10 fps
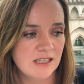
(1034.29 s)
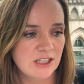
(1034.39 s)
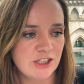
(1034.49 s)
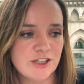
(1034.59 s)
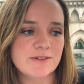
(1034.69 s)

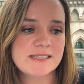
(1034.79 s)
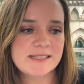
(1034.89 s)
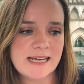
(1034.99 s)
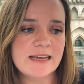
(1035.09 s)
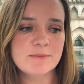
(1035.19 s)
It's
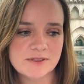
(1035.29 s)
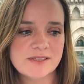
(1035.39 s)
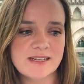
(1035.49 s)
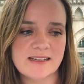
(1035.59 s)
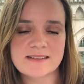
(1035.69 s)
table
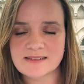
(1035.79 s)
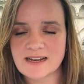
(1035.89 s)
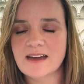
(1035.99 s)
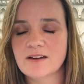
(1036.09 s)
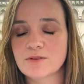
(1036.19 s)
stakes
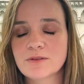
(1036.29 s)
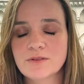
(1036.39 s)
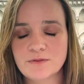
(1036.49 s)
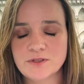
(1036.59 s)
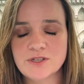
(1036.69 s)
now
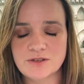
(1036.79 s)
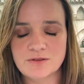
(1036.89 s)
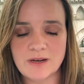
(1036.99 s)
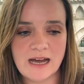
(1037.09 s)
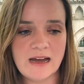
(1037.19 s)
to
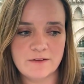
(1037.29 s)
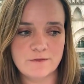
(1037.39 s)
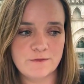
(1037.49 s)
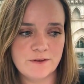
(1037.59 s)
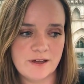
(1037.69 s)

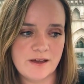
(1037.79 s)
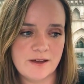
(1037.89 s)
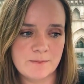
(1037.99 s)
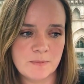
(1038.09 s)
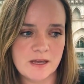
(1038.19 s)
have
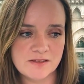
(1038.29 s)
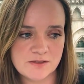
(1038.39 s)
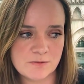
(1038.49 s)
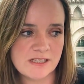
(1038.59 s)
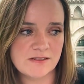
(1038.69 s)
a
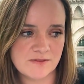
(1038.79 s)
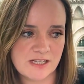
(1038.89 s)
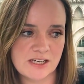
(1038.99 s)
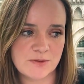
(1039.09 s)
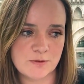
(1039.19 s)
suite of
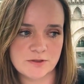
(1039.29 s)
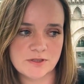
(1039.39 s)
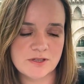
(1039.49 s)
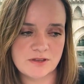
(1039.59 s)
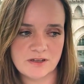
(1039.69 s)

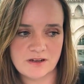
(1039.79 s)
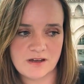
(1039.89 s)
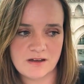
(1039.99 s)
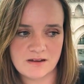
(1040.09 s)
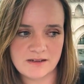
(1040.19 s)
dashboards that are